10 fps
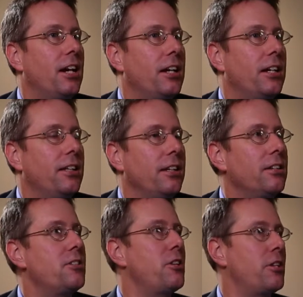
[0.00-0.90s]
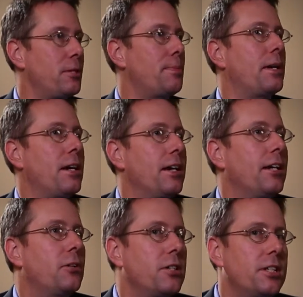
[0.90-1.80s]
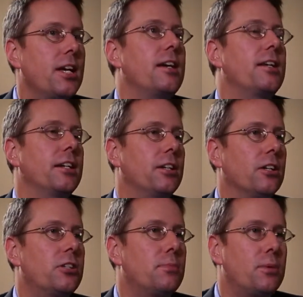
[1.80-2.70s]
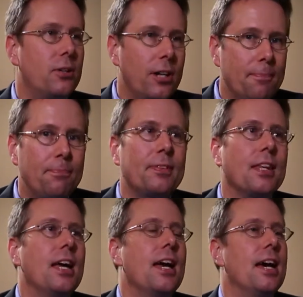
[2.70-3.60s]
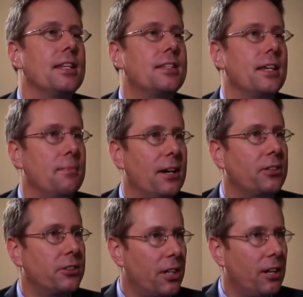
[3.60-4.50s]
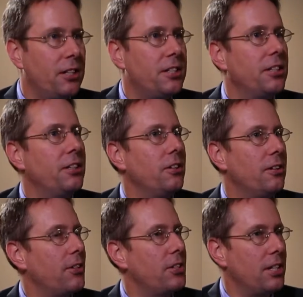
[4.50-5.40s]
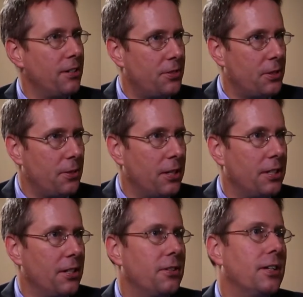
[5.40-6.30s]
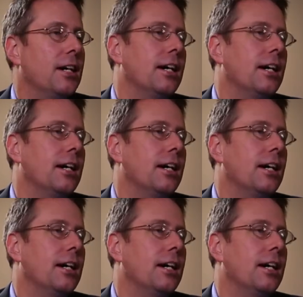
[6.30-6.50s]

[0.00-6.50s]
in the Interdisciplinary Christianity and Culture program at St. Michael's College in the University of Toronto.